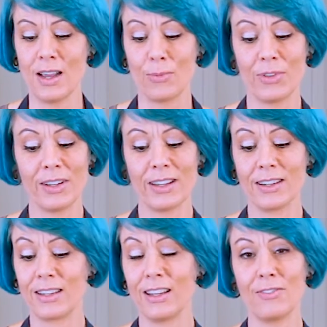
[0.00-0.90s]
Within
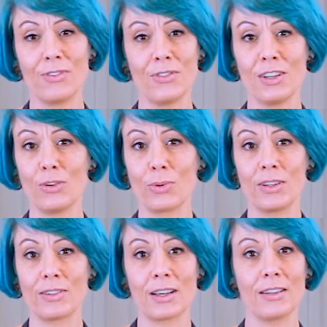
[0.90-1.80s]
like 10, 15,
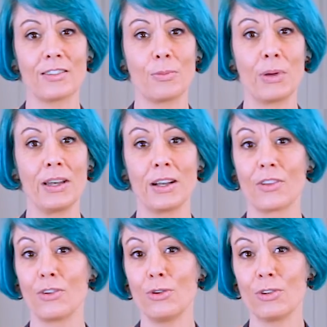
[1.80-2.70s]
20 seconds, depending
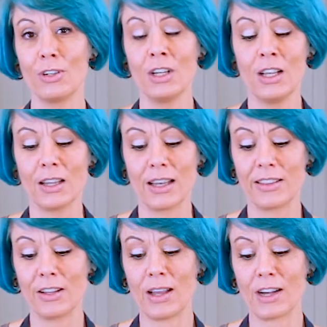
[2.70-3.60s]
on the noodle,
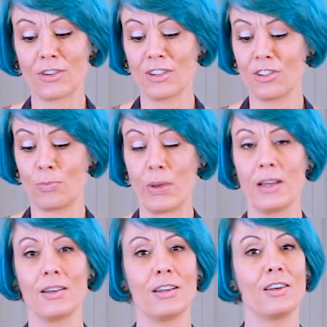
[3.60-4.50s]
like they'll actually just
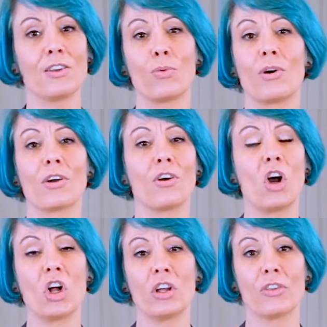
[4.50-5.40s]
bend into the water
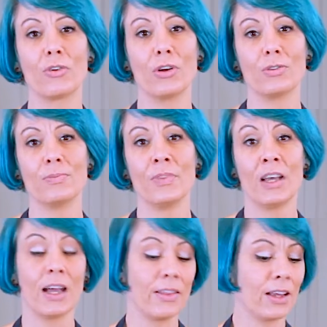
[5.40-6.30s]
all on their own.
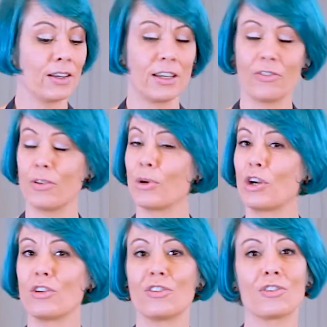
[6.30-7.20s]
And then give them a
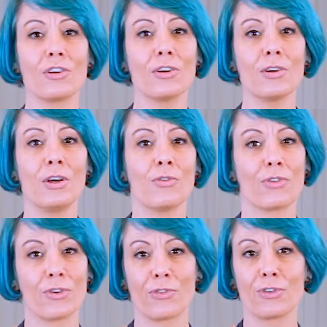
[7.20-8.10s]
good stir
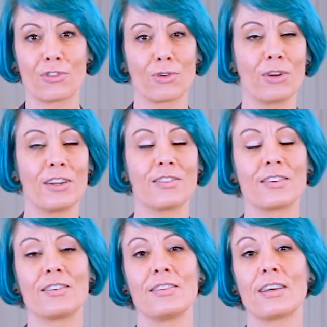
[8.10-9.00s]
for the first 30 to
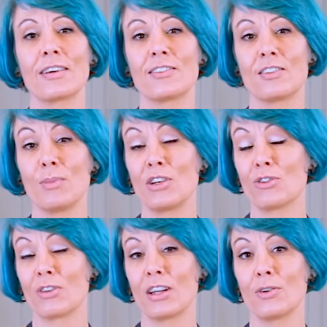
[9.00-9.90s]
60 seconds to make
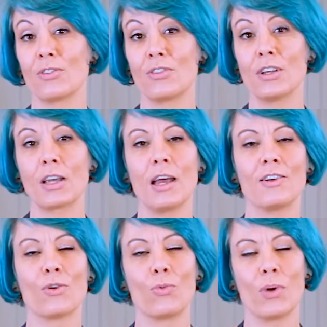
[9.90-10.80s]
sure they don't stick,
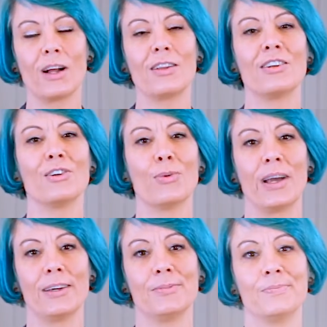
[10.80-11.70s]
and you're well on your
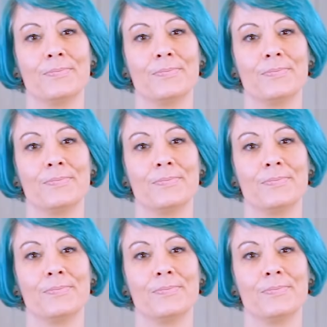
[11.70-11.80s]
way.